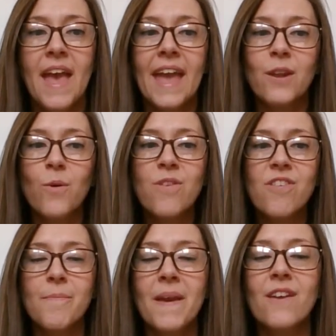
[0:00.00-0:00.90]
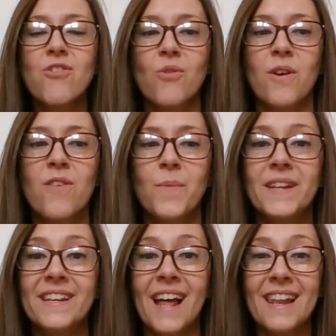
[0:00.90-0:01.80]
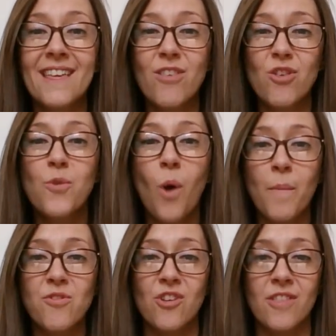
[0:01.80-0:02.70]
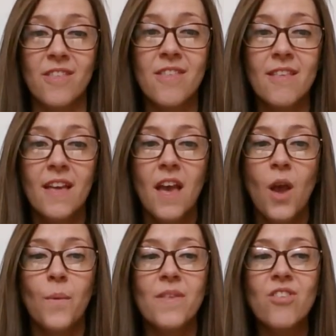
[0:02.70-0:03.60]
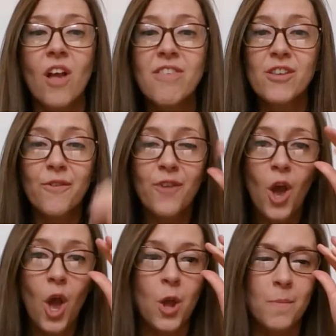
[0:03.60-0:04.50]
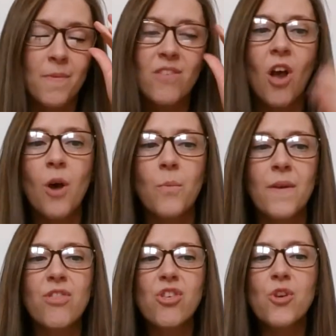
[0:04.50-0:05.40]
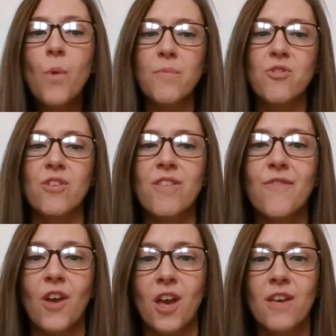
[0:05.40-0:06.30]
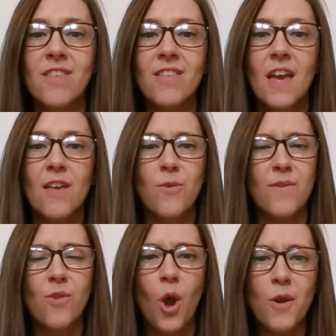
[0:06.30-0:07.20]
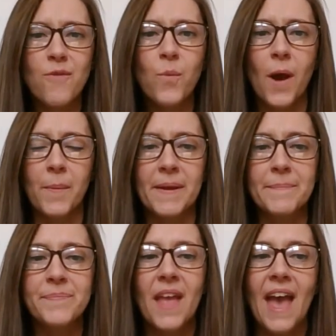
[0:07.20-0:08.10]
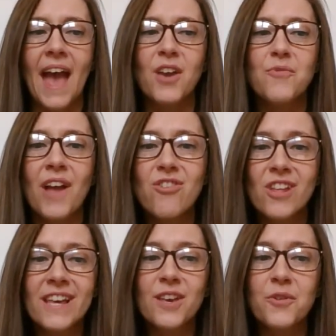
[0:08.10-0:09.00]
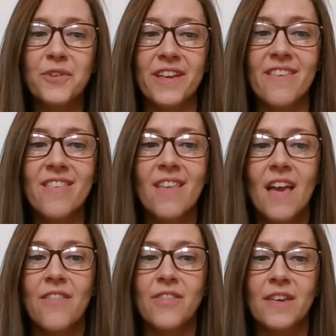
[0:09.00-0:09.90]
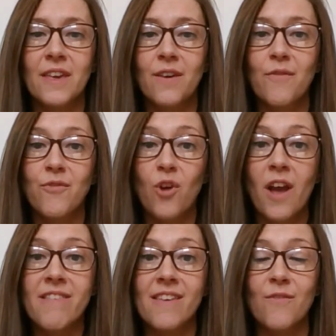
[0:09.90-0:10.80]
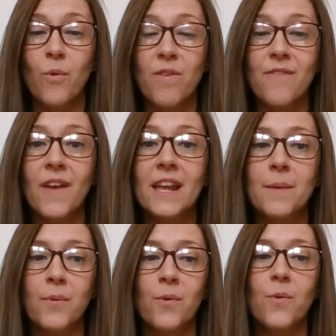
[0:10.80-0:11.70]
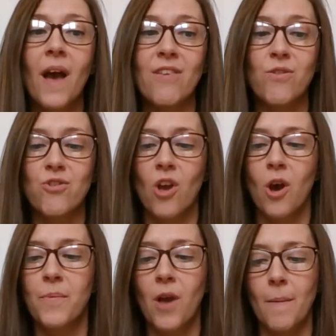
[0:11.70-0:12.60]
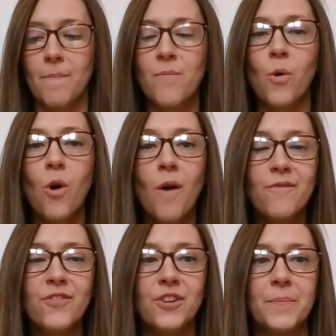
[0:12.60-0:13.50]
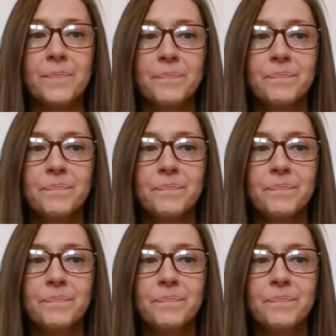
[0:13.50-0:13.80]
In order to make a choice, we need at least two options. When starting off at home, start with two options first, so it's not overwhelming, and gradually increase the variety of what's available as your child becomes more confident.